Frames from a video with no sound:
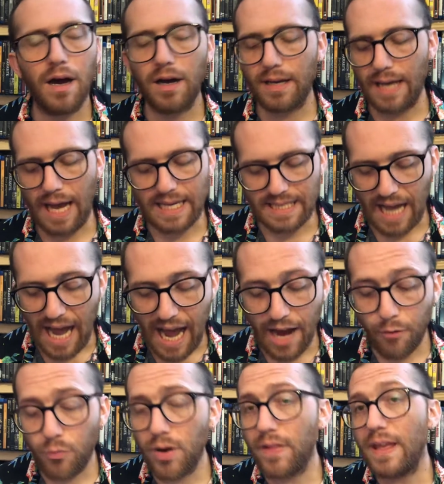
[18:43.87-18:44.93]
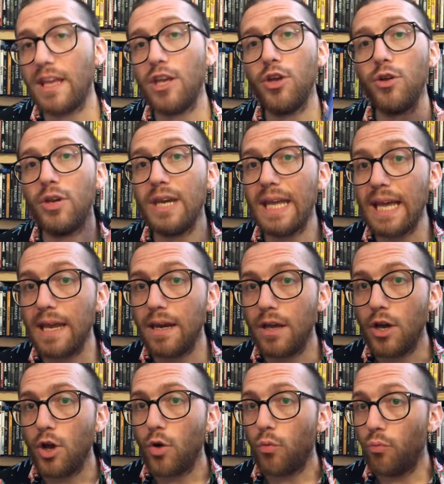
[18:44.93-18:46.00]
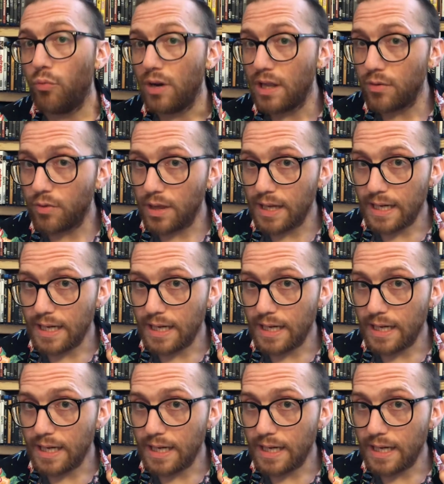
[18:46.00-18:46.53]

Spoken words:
Guys, you really